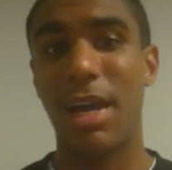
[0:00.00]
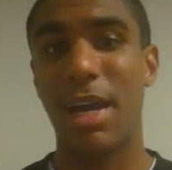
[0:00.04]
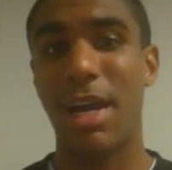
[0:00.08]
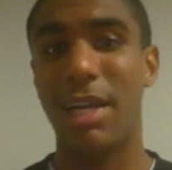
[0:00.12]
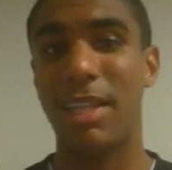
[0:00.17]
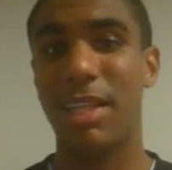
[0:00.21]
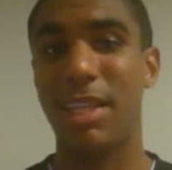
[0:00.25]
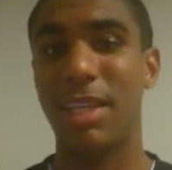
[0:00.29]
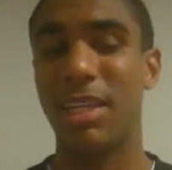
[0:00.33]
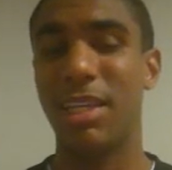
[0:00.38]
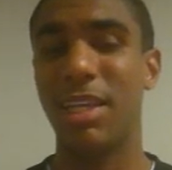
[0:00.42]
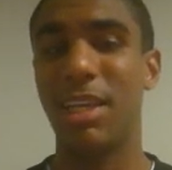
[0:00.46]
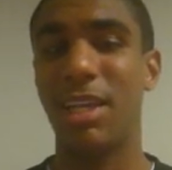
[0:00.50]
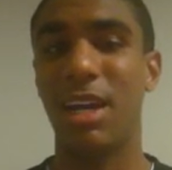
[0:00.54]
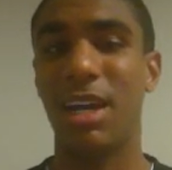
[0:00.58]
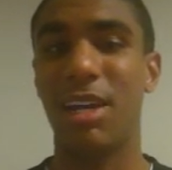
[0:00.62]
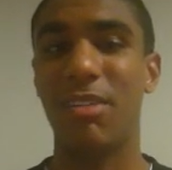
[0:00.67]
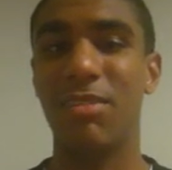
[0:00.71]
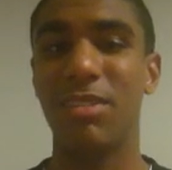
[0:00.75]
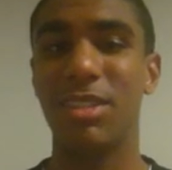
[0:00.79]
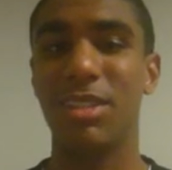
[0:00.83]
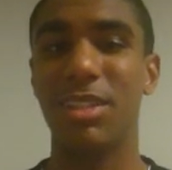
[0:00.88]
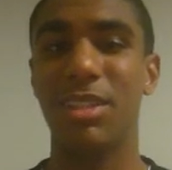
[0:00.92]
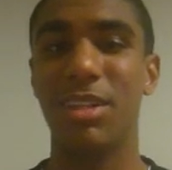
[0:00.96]
I think he
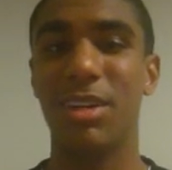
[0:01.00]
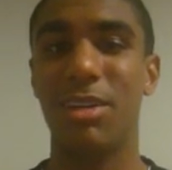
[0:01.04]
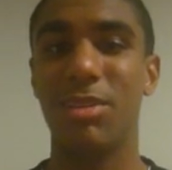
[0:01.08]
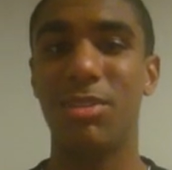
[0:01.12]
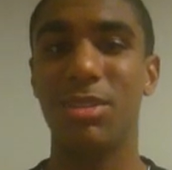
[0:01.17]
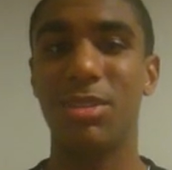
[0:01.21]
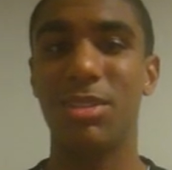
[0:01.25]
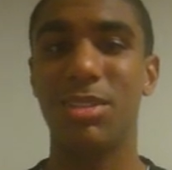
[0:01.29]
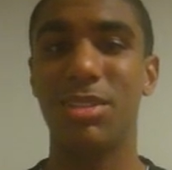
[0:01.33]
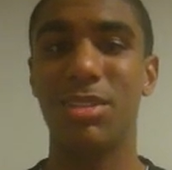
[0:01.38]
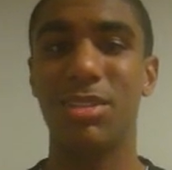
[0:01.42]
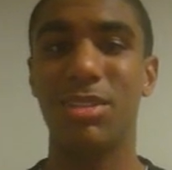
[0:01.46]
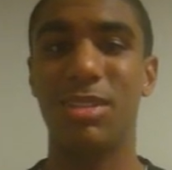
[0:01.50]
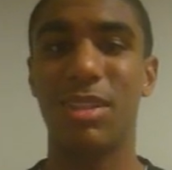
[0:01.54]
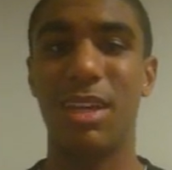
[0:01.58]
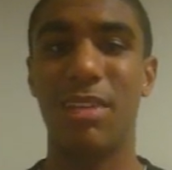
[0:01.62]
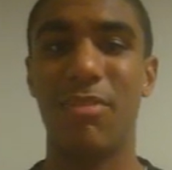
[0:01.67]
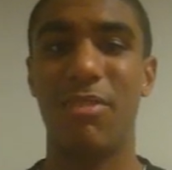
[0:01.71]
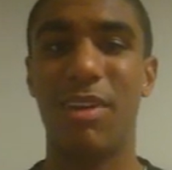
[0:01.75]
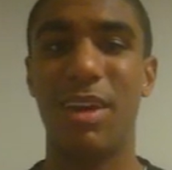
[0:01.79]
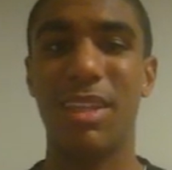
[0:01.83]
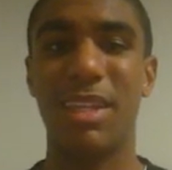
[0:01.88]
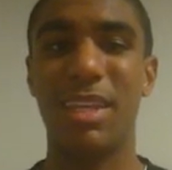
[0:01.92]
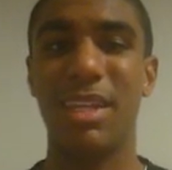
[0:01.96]
obviously notices the
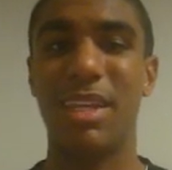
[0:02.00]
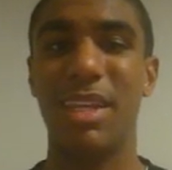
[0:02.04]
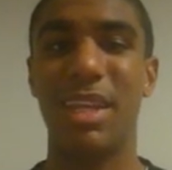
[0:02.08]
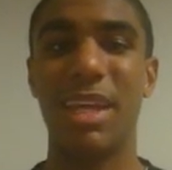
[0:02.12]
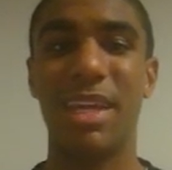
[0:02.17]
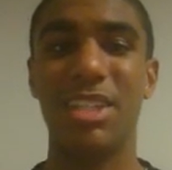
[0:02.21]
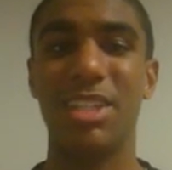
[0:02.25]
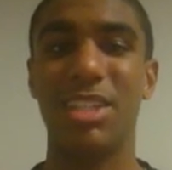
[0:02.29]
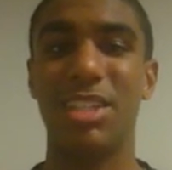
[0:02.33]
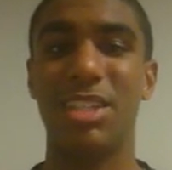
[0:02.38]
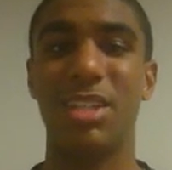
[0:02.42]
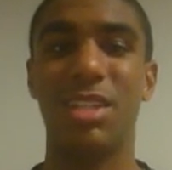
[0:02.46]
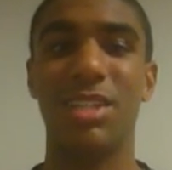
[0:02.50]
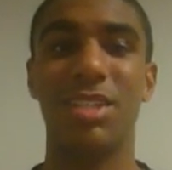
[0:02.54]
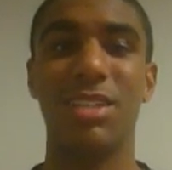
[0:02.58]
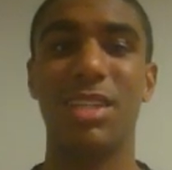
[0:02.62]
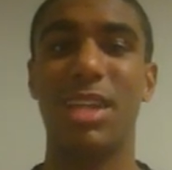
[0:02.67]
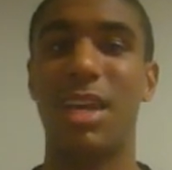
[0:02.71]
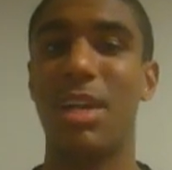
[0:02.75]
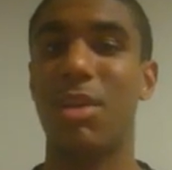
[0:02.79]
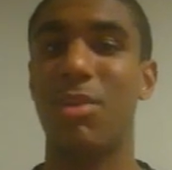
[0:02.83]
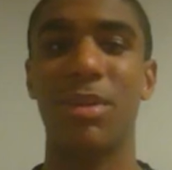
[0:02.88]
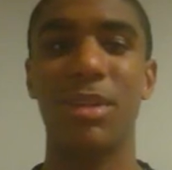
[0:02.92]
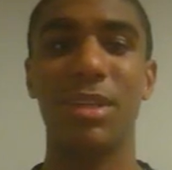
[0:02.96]
fact that next year is
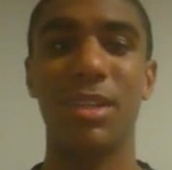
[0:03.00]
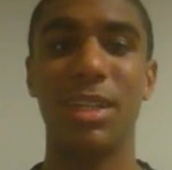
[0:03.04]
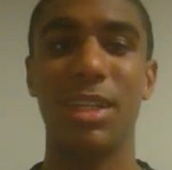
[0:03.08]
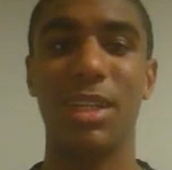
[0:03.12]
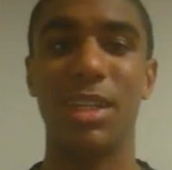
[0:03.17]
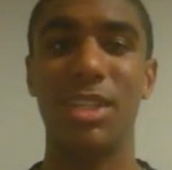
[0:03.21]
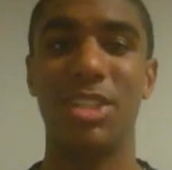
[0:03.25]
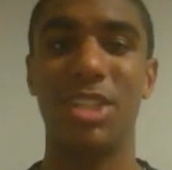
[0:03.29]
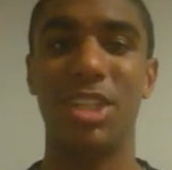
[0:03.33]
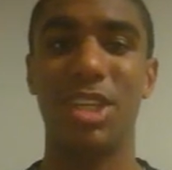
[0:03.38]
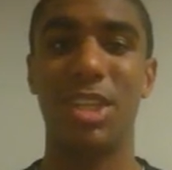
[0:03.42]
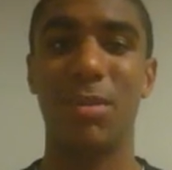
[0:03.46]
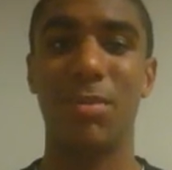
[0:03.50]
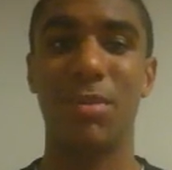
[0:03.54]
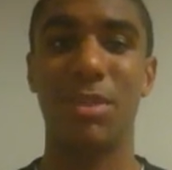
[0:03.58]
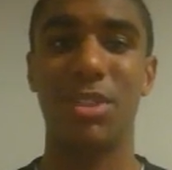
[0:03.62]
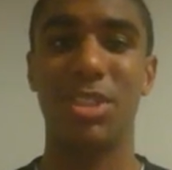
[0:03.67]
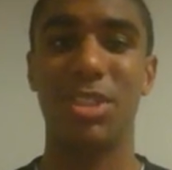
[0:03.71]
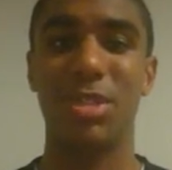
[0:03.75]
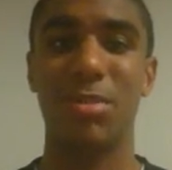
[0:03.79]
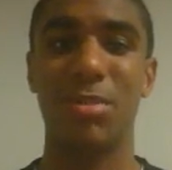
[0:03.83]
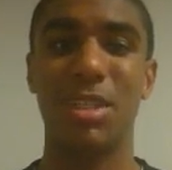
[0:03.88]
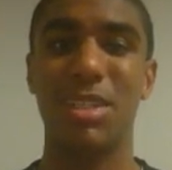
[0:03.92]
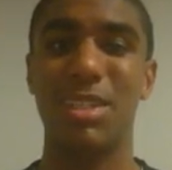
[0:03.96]
not really a
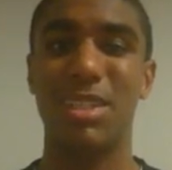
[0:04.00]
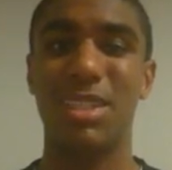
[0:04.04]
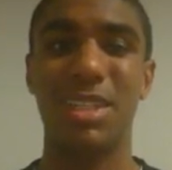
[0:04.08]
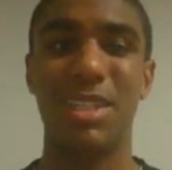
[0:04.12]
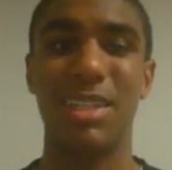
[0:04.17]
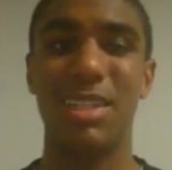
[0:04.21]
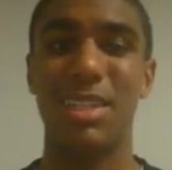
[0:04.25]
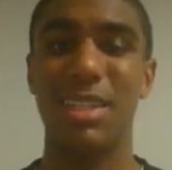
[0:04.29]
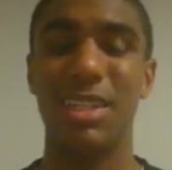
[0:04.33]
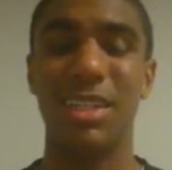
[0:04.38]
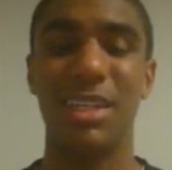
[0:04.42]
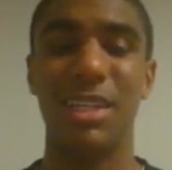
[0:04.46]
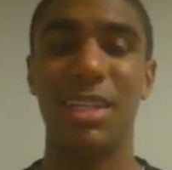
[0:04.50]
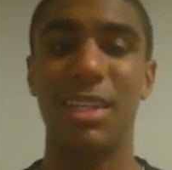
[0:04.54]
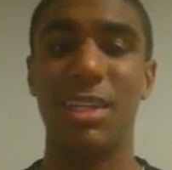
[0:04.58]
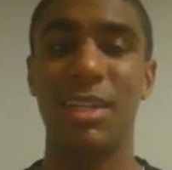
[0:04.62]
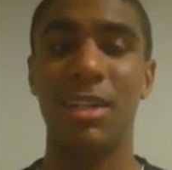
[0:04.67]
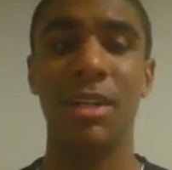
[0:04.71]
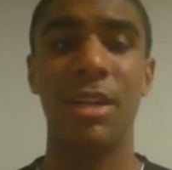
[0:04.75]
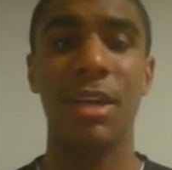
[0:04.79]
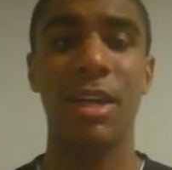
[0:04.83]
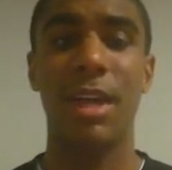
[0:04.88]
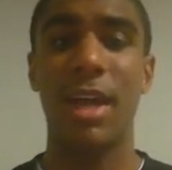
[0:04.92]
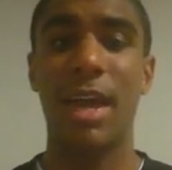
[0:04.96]
championship contending year,